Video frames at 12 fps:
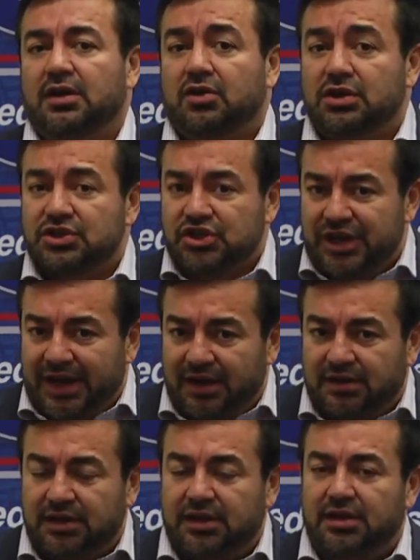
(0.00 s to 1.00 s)

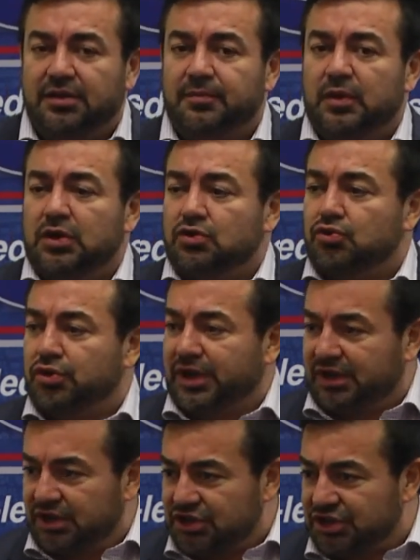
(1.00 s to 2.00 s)
Christianity,
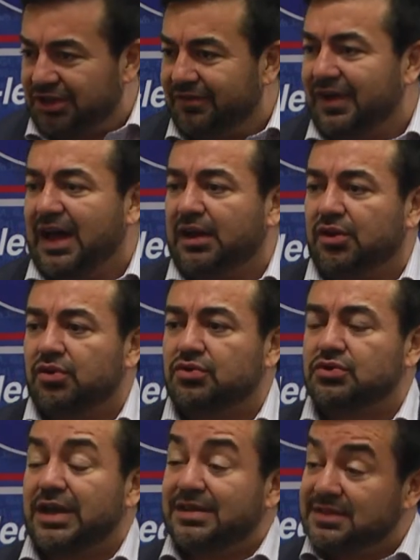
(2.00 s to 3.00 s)
Judeo-Christian
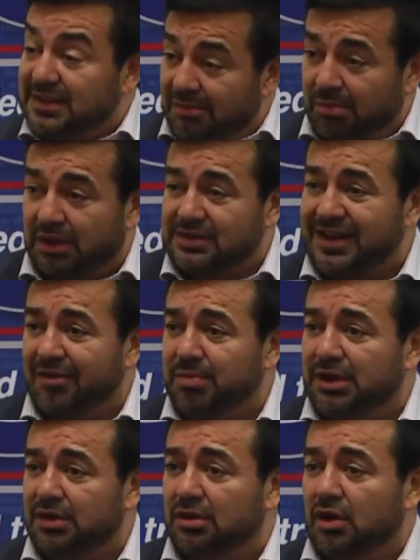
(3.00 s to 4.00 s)
values and symbols have
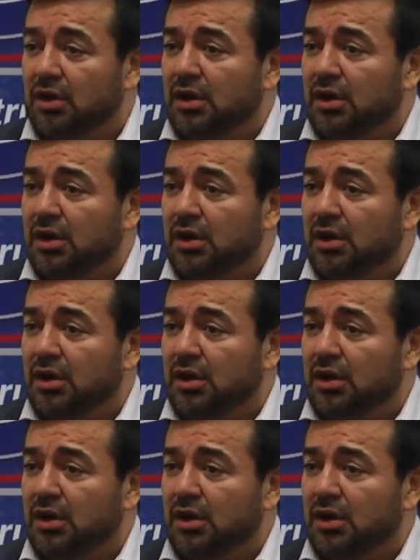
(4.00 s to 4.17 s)
been